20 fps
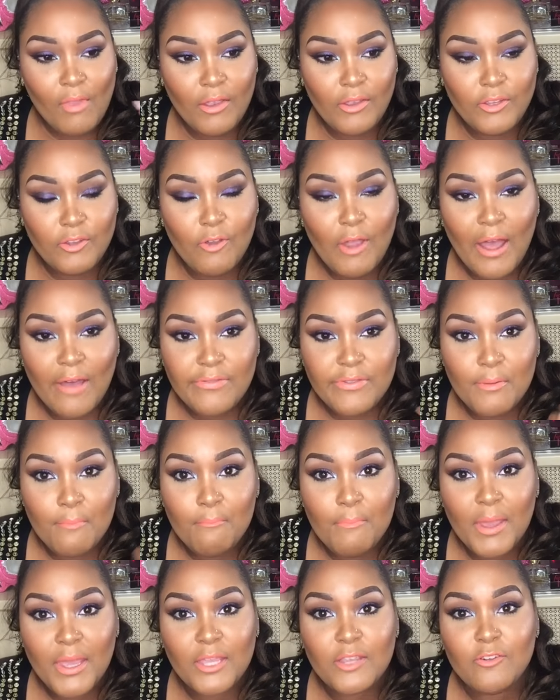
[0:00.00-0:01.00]
You have to
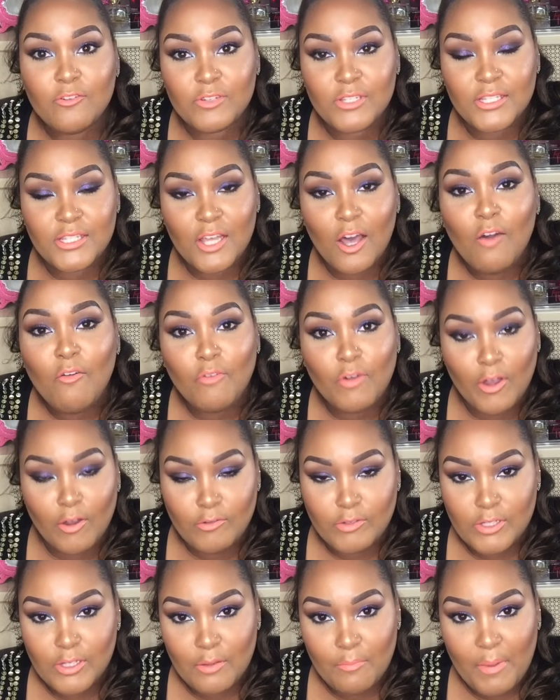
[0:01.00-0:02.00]
make yourself go
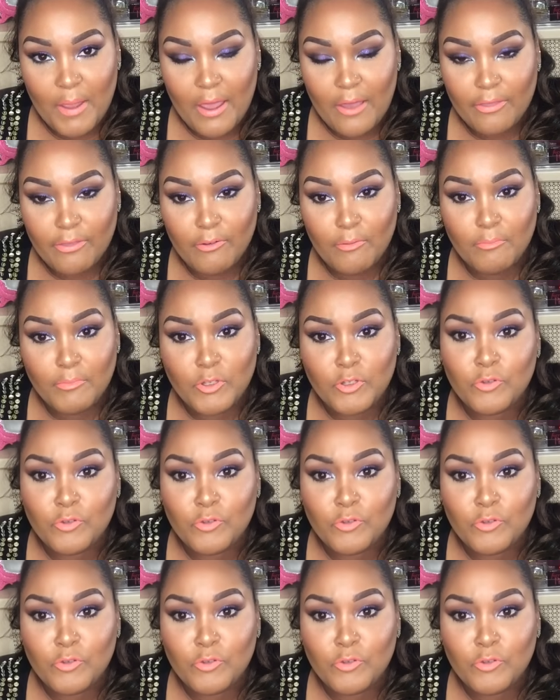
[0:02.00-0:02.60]
to the bathroom.